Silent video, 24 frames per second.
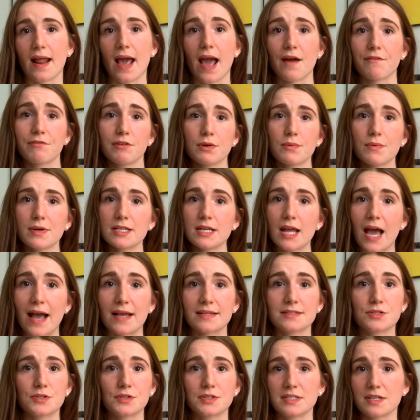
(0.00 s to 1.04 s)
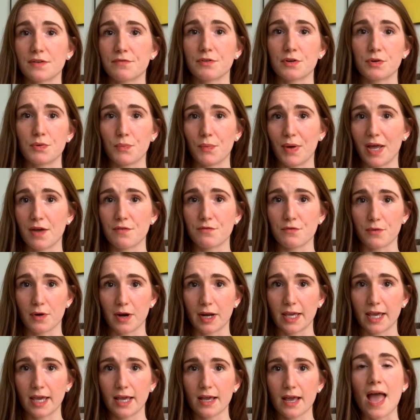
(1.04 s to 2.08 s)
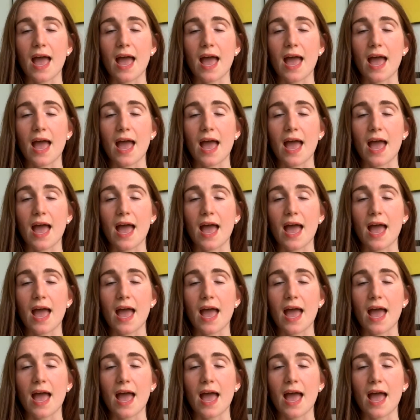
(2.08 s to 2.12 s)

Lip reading: everyone has their different way of working,